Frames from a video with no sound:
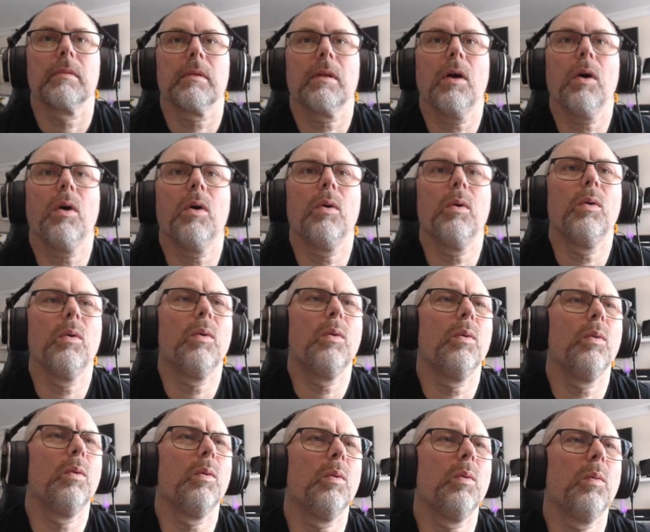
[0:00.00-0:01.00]
Oh,
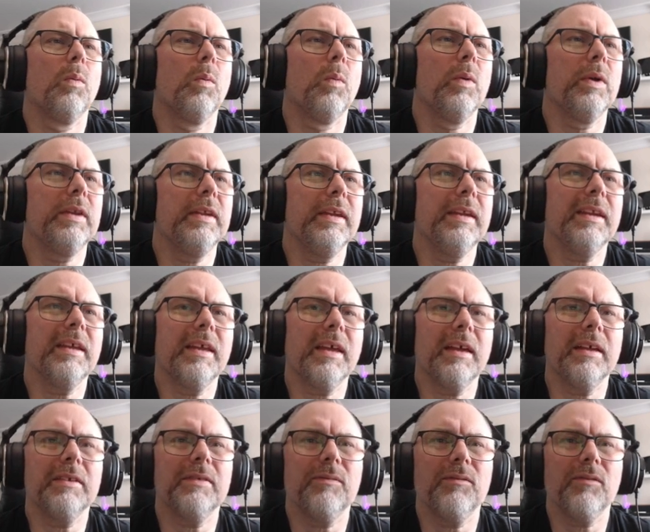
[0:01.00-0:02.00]
we didn't
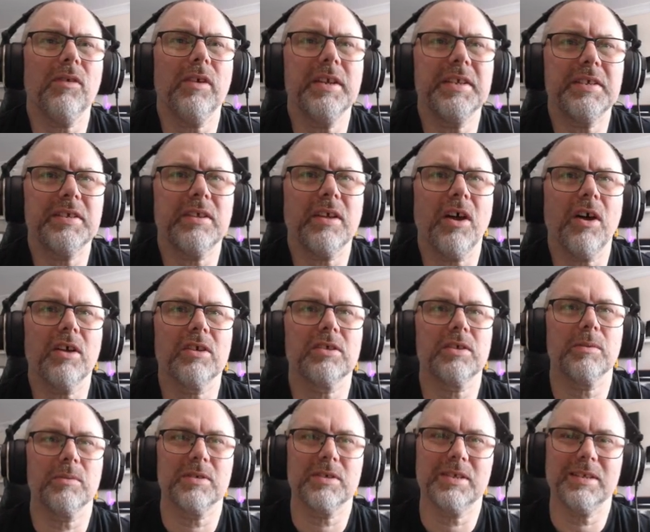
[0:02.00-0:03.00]
get three stars. It
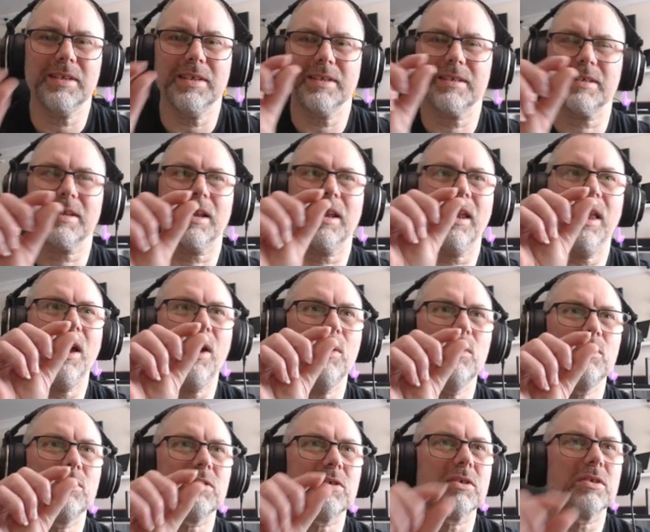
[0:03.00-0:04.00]
was this
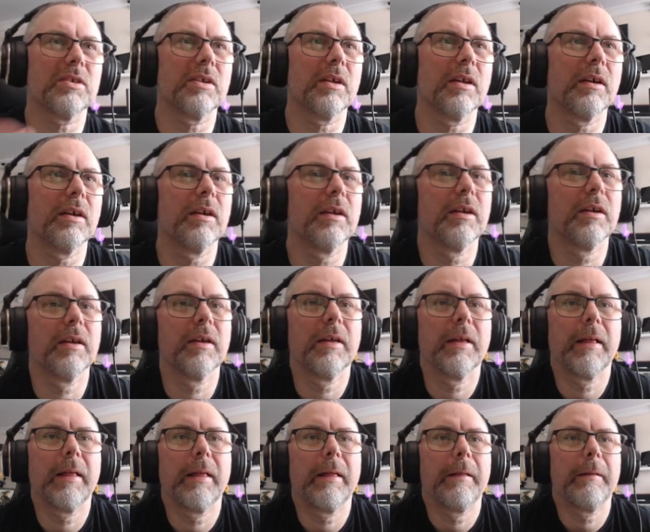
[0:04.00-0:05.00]
close.
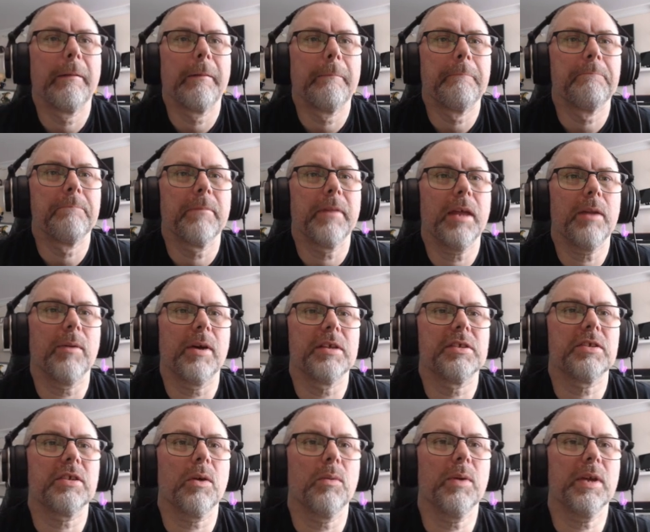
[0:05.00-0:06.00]
Anyway,
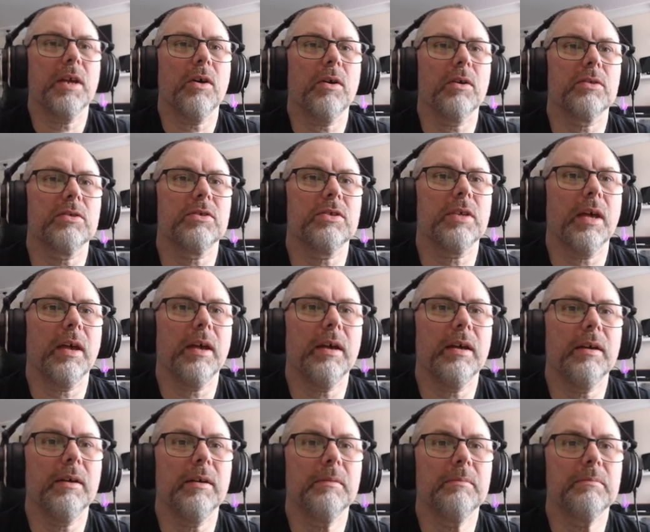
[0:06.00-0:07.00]
so we got
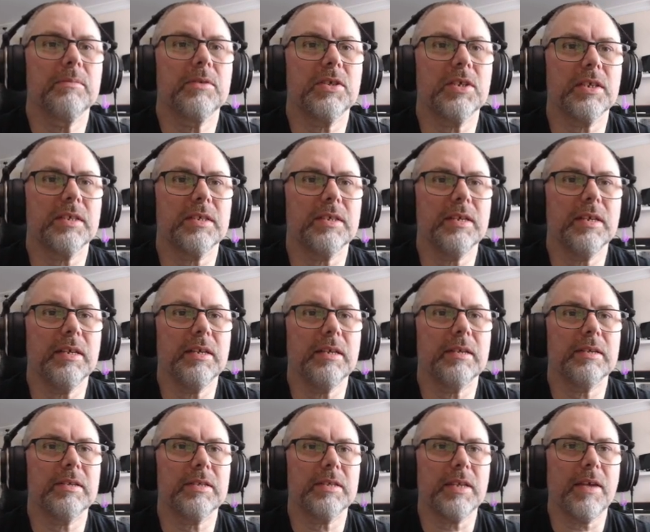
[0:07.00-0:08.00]
um,
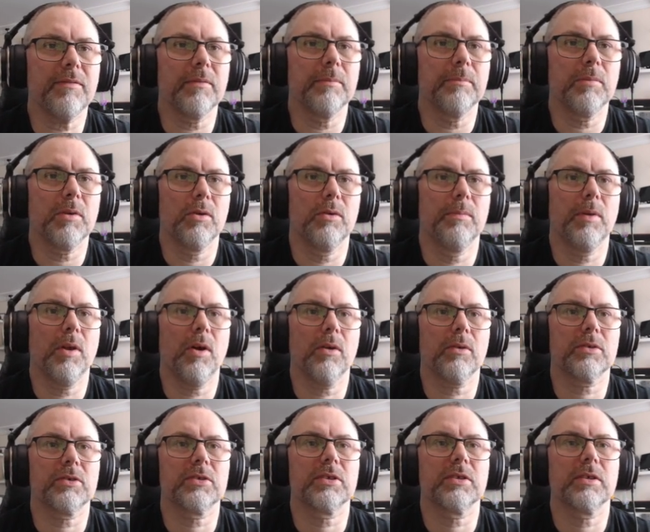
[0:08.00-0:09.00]
sixty-seven blue
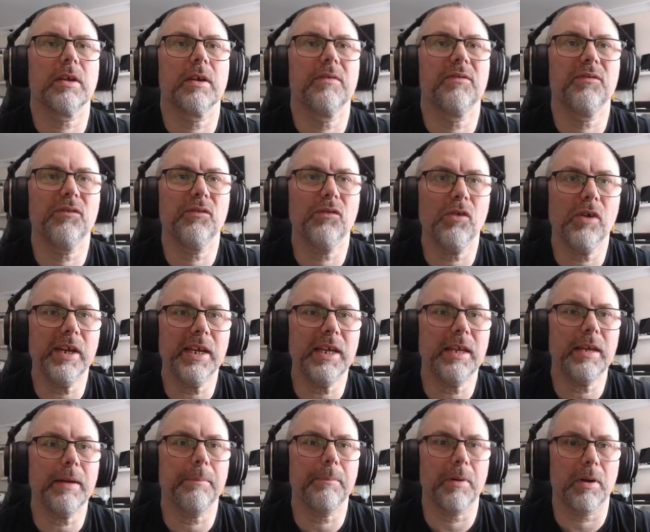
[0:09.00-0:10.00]
blocks,
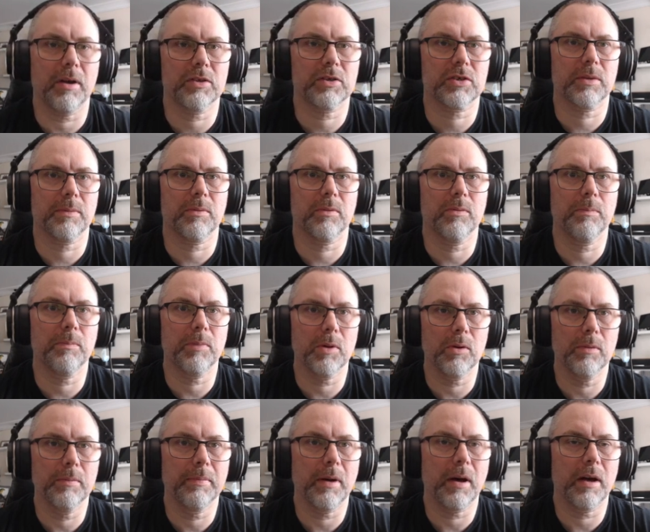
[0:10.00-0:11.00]
three basketball, blue
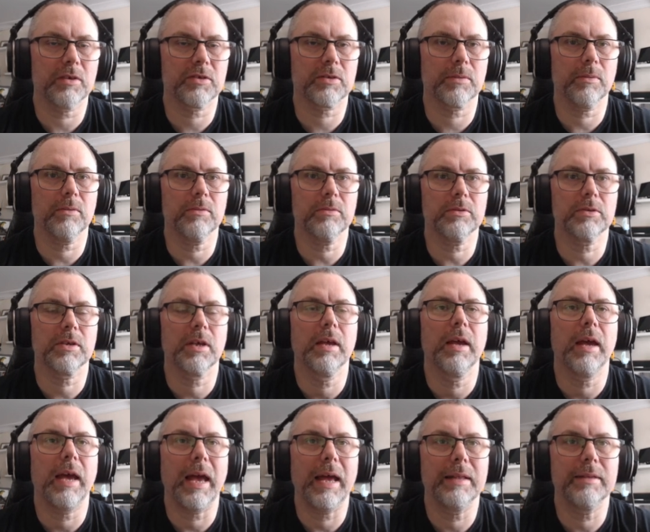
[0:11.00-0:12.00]
basketballs,
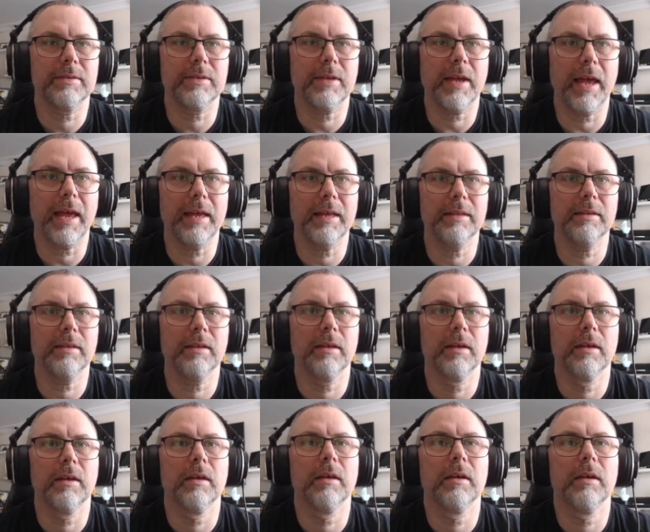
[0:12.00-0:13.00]
and ten
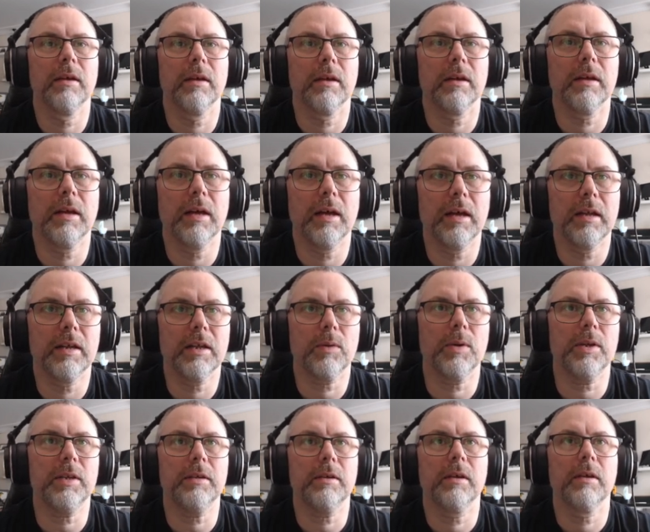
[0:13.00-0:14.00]
uh,
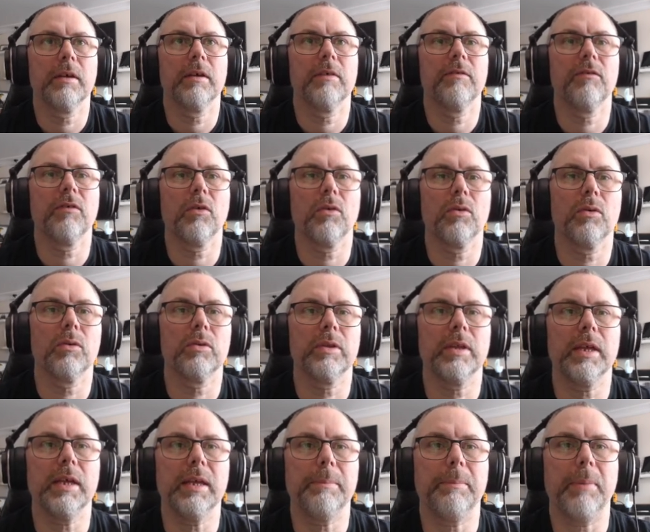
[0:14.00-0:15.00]
liquid for
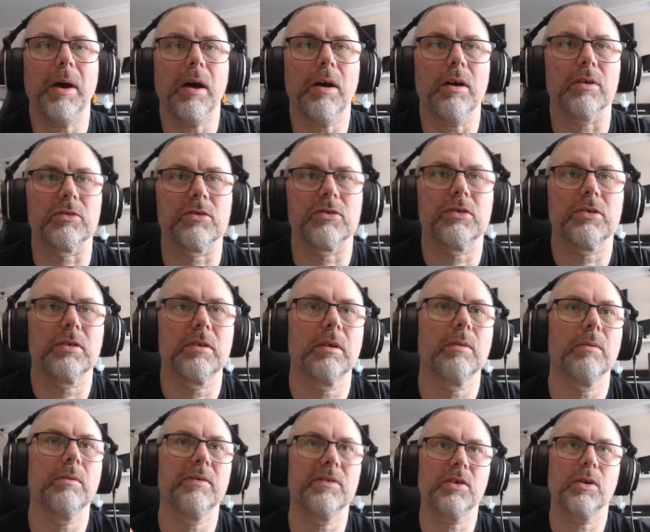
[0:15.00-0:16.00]
the pass
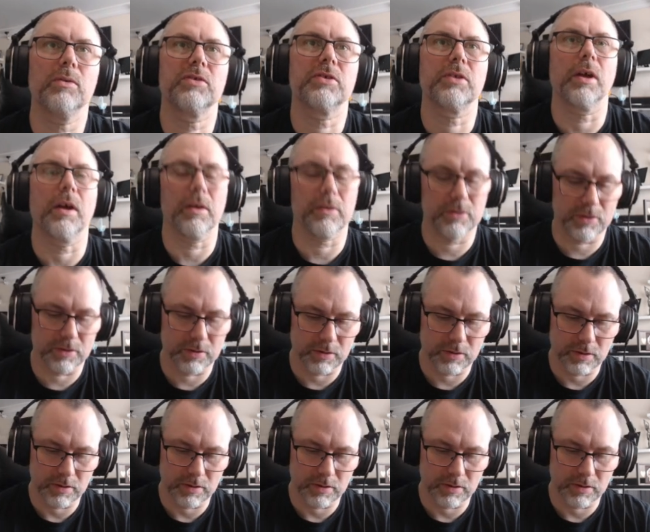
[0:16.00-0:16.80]
with two stars.